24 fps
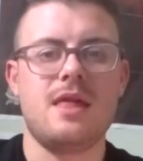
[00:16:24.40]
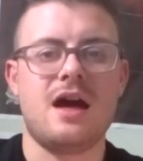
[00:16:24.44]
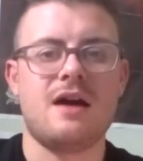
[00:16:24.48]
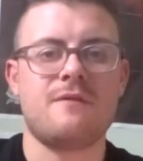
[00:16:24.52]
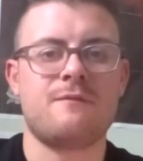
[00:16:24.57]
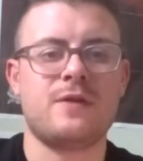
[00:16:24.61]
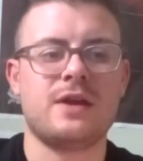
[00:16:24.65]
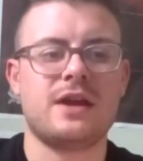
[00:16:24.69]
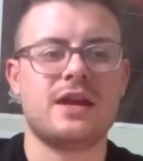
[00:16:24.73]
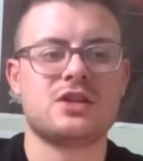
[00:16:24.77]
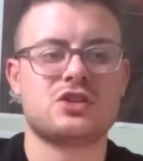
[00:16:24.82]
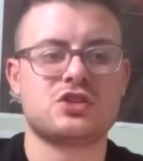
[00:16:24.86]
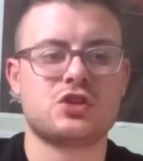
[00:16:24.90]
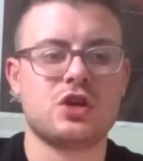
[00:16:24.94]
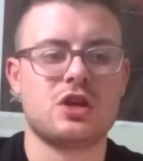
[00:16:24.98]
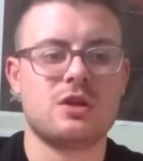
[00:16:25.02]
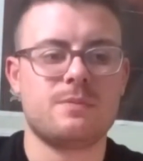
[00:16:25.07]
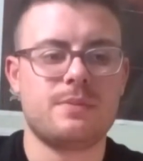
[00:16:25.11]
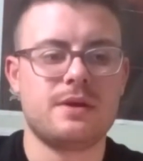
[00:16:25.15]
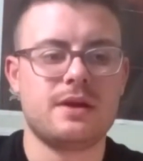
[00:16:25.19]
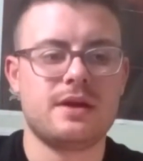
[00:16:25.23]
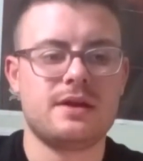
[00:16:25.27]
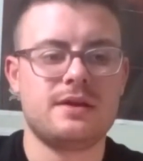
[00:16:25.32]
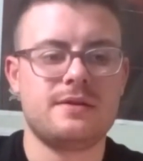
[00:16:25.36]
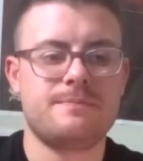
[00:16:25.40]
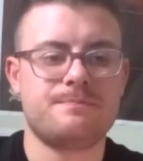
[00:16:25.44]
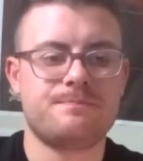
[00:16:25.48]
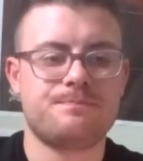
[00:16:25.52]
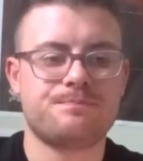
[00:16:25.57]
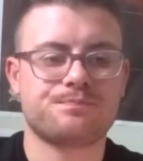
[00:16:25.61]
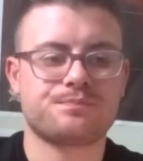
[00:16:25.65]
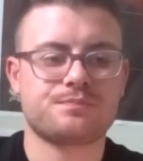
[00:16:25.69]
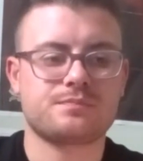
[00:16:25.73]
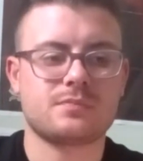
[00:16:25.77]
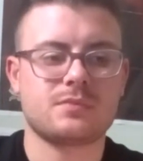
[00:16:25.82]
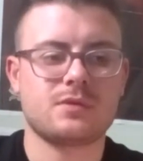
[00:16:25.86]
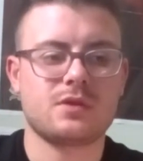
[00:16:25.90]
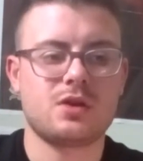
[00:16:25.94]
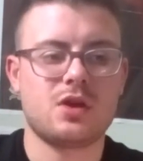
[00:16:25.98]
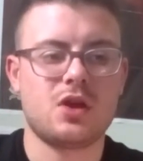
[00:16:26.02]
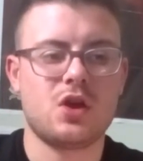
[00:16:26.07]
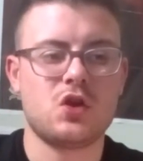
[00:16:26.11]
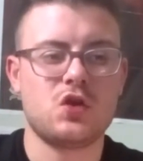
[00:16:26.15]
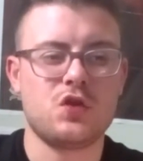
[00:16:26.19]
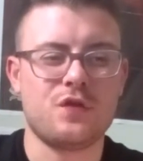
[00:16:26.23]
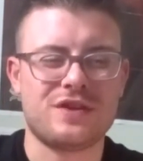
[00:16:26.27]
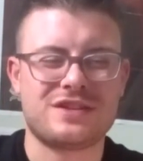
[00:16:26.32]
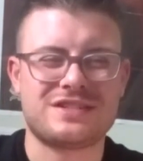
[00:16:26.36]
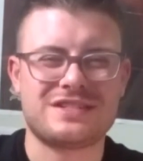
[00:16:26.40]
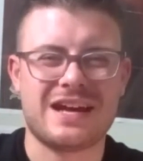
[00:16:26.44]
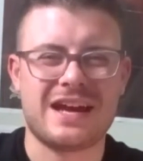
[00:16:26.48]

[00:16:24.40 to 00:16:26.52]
I think it's going to be another